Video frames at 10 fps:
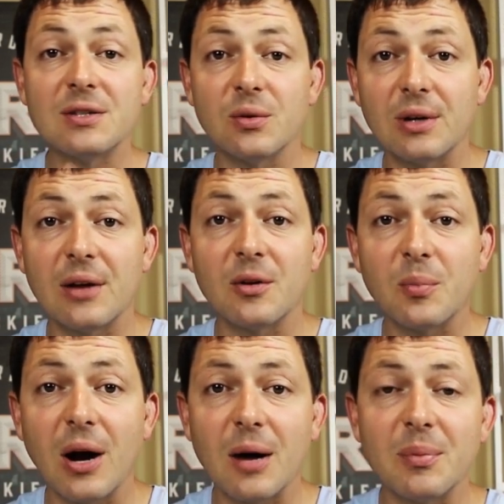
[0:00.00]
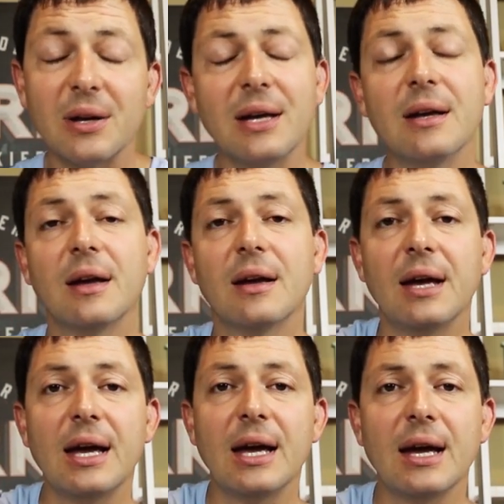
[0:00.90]
it into another property
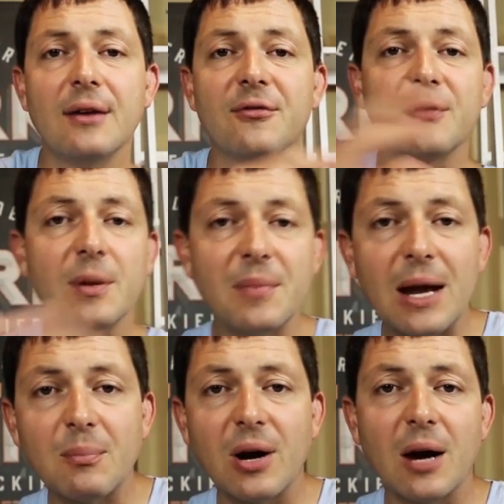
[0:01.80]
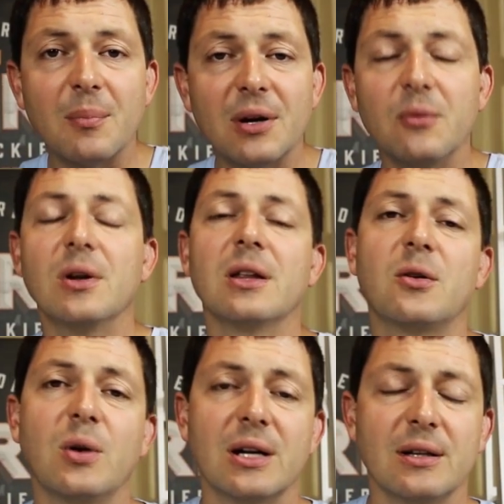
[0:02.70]
and flip that property really
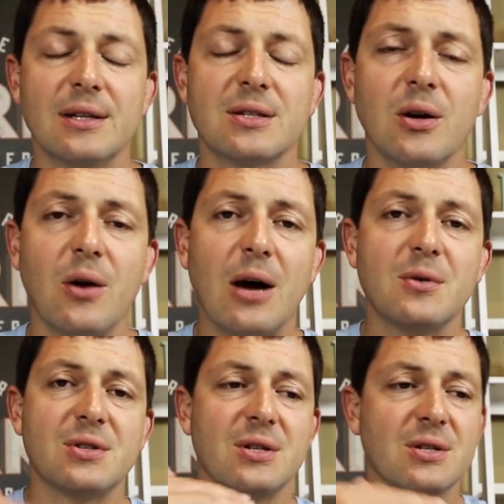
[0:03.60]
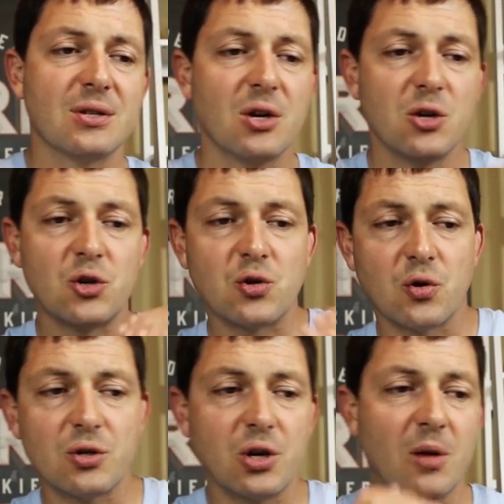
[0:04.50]
quickly. So I was just
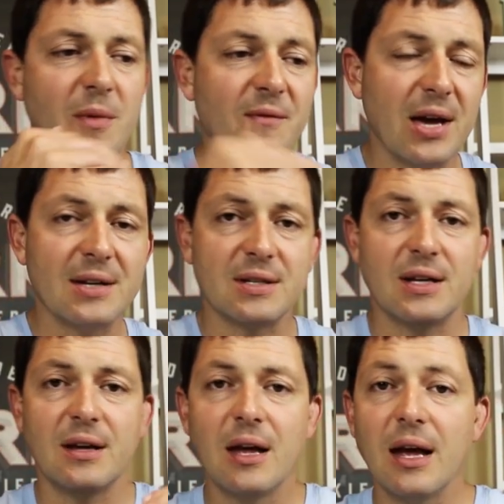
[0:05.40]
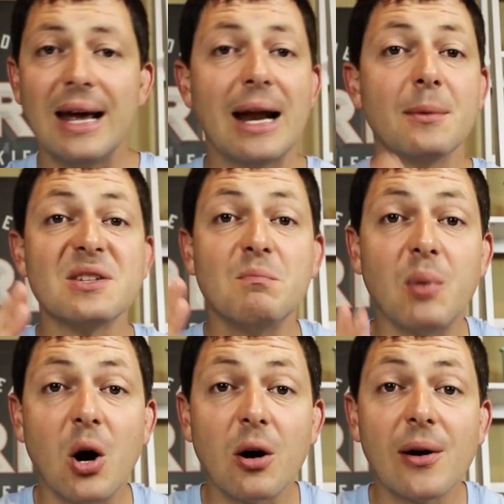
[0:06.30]
short-term investing and I was
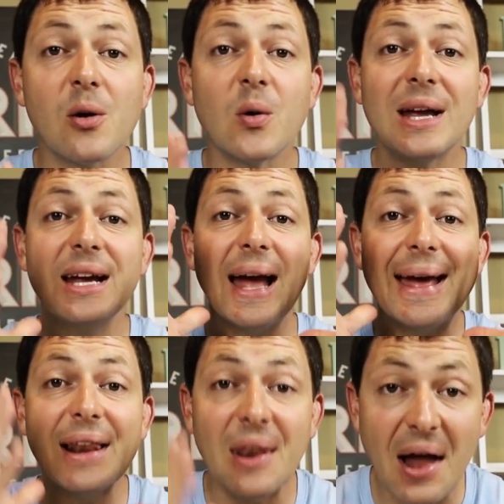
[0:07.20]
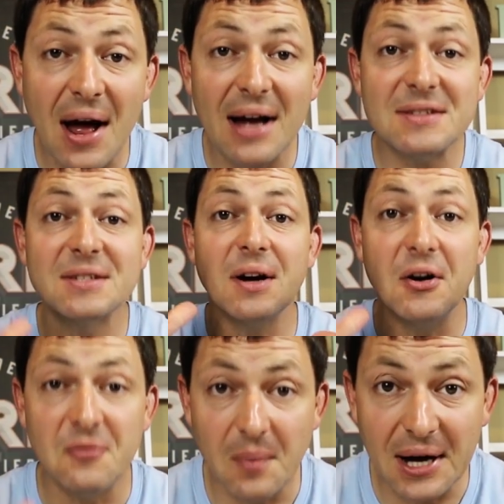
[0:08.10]
borrowing a lot
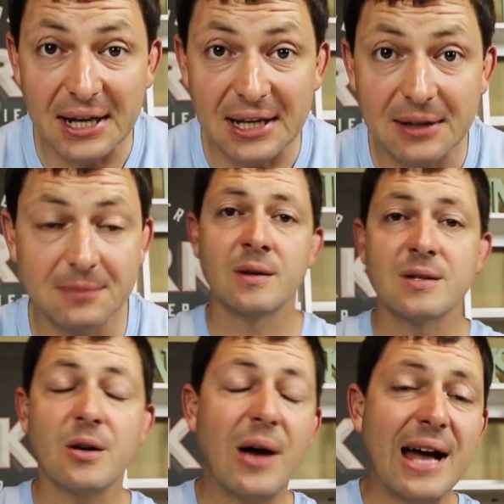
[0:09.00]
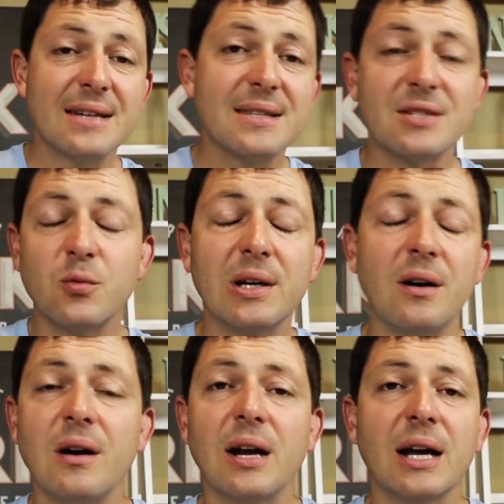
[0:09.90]
of money. So as this went
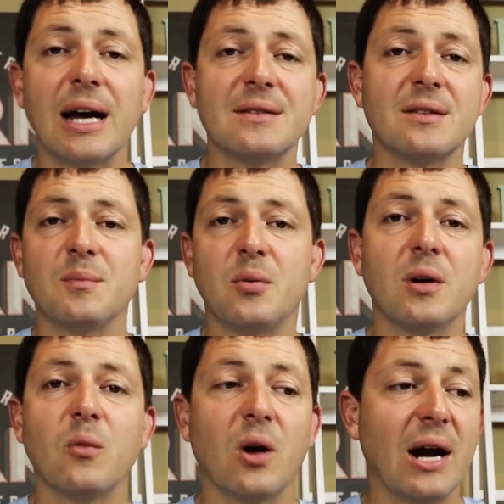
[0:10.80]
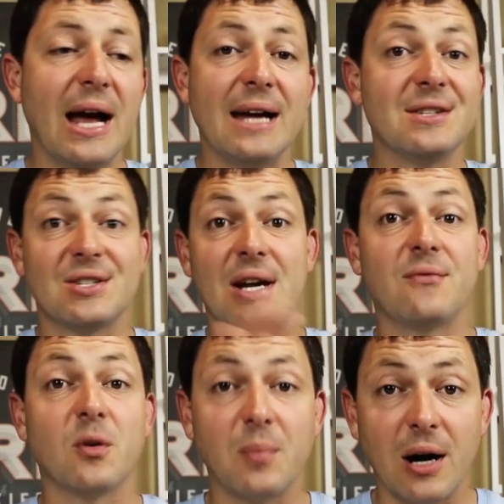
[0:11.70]
on, I got to the point where I had
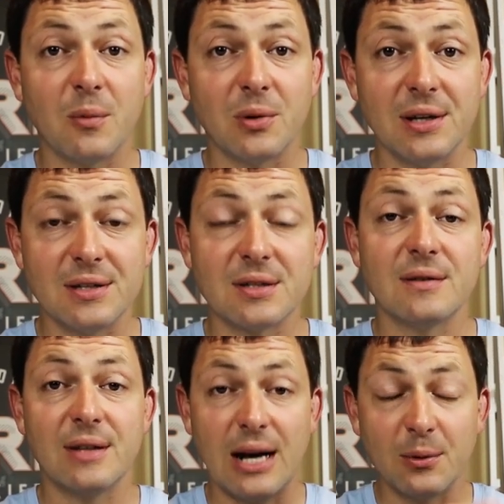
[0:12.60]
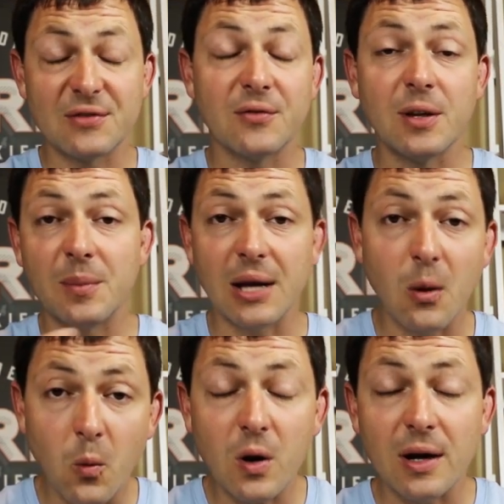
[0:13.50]
several properties that I was flipping
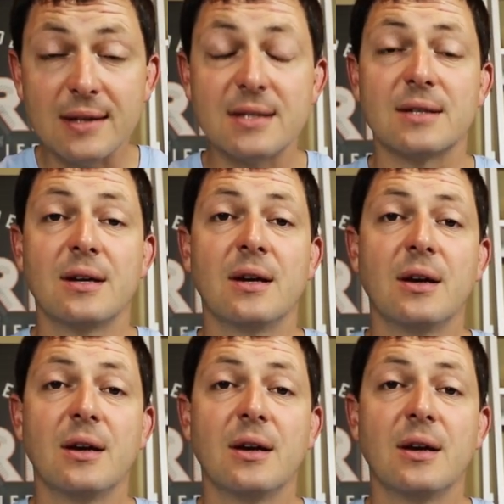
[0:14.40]
at once,